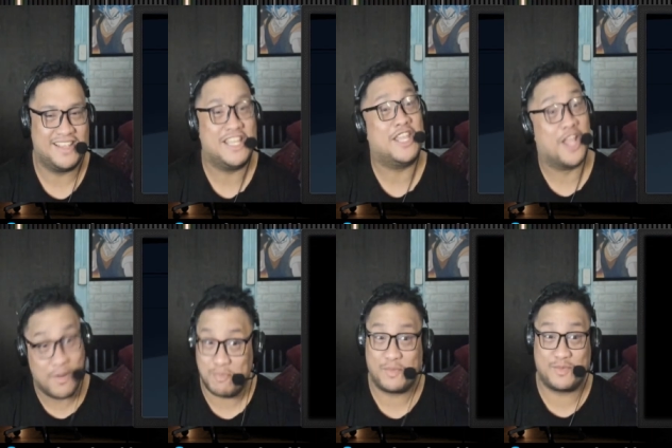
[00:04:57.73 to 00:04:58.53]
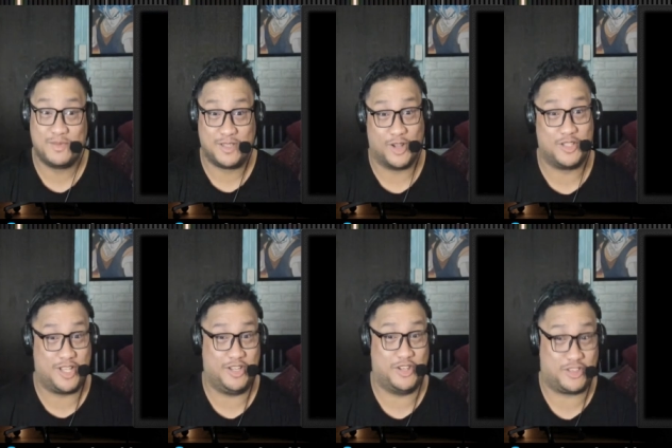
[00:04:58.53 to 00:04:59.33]
Yup. Don't
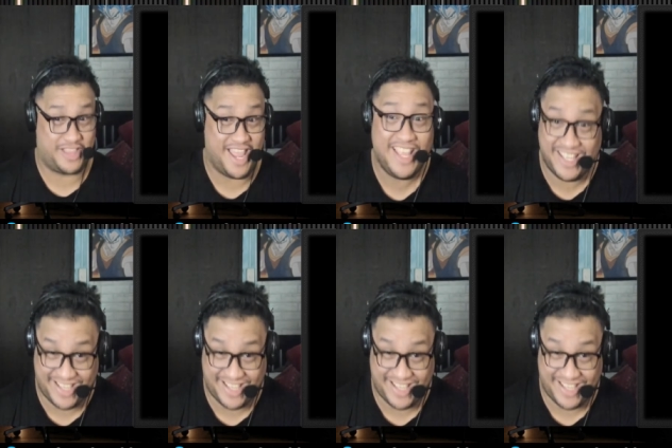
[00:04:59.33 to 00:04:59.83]
you think?